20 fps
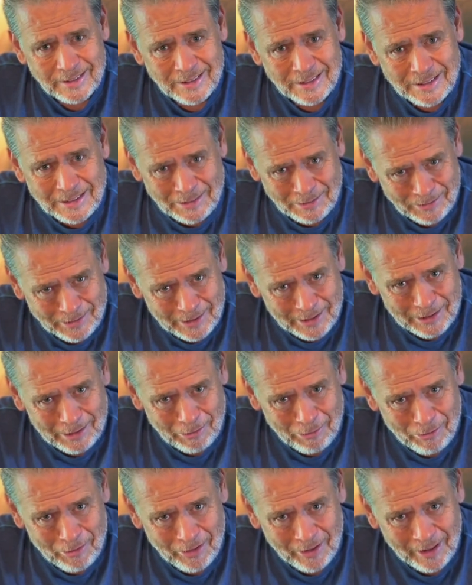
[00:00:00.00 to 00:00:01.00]

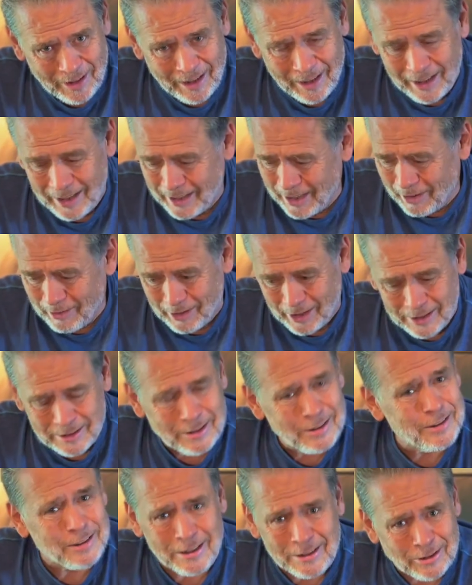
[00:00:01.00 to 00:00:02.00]
inventive, and
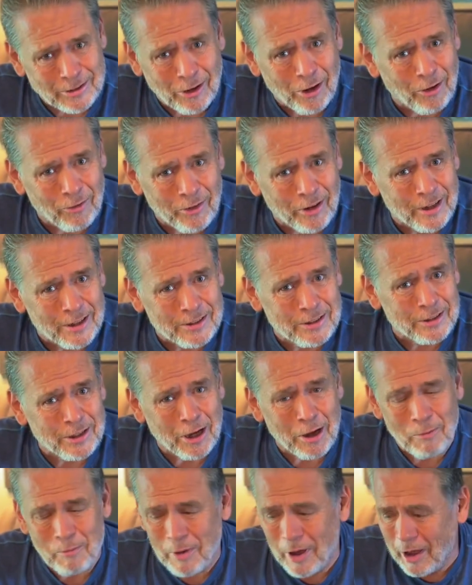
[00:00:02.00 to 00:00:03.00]
that's all I'm going to say
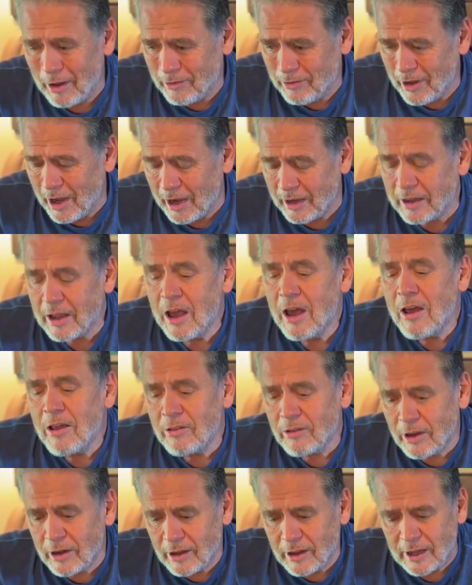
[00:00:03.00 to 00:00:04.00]
about that.
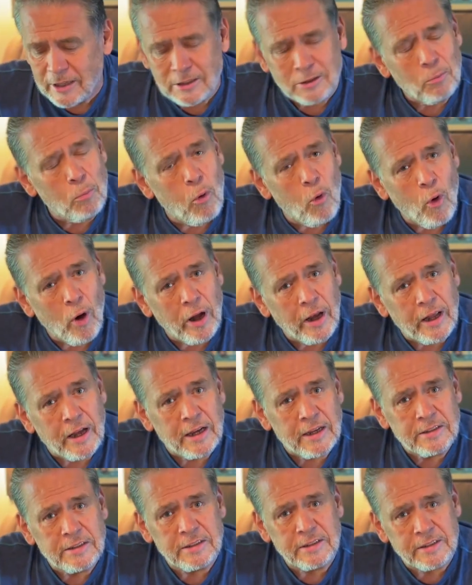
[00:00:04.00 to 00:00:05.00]
Nonetheless, the point
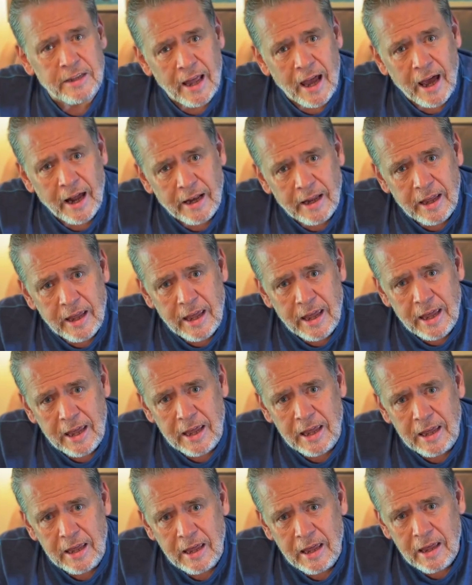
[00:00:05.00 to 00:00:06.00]
is that
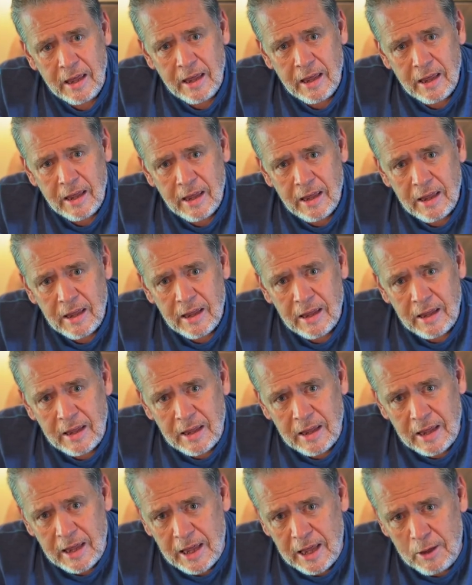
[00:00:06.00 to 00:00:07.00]
he
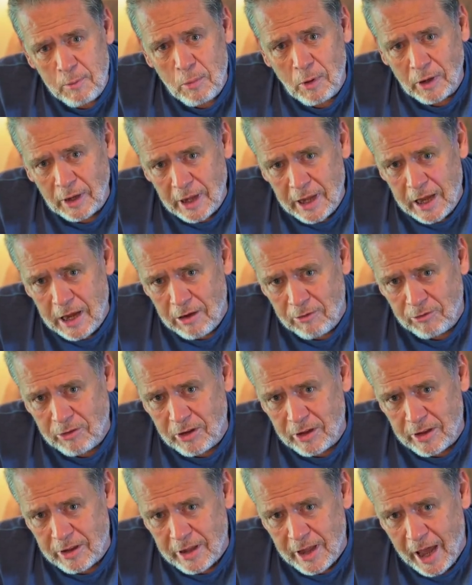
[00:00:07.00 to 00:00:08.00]
believed
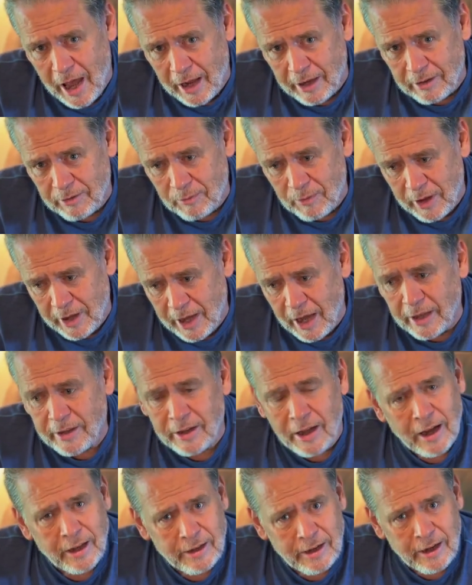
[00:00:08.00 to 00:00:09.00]
that he got
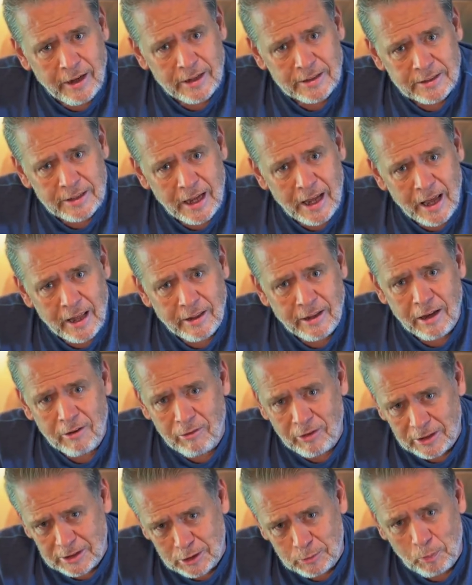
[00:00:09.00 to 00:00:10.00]
the idea in his head that if
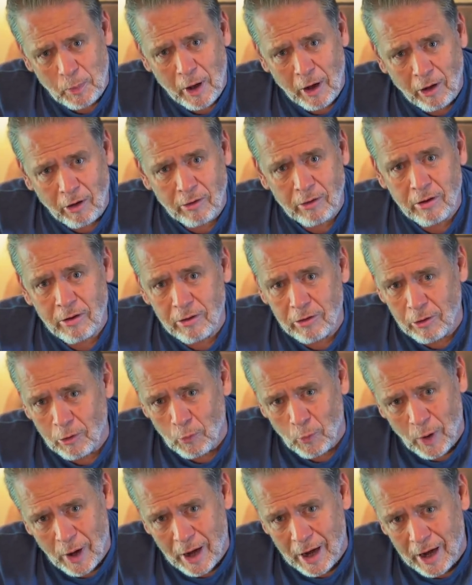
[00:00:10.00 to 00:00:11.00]
he spared the
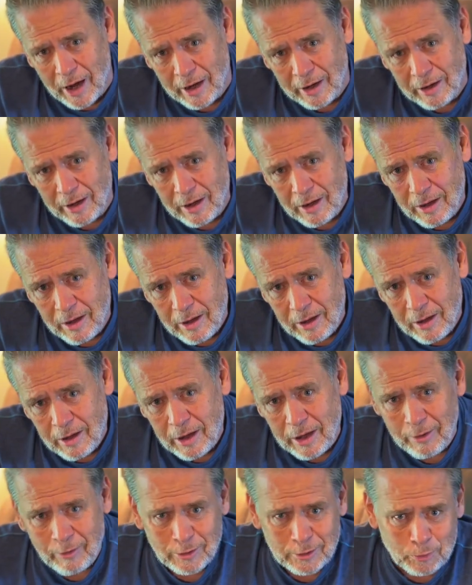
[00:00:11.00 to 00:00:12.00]
rod,
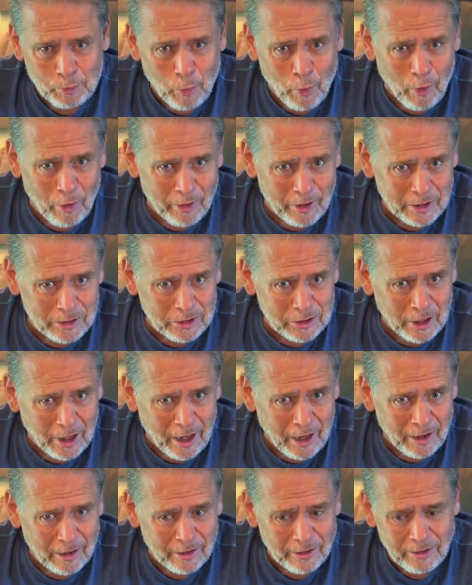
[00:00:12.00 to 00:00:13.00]
he would spoil the
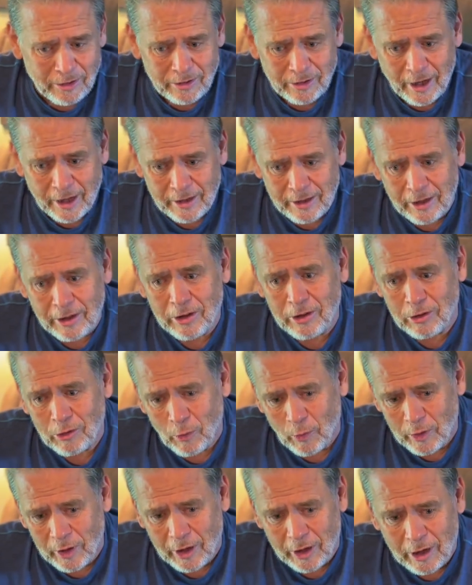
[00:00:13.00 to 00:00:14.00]
child, and I think you know
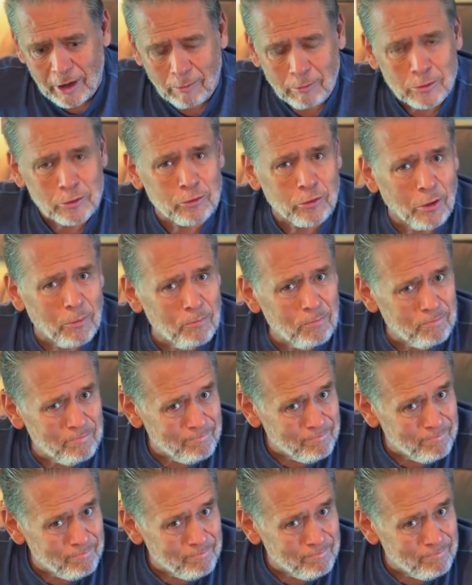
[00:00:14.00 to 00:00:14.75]
where that comes from.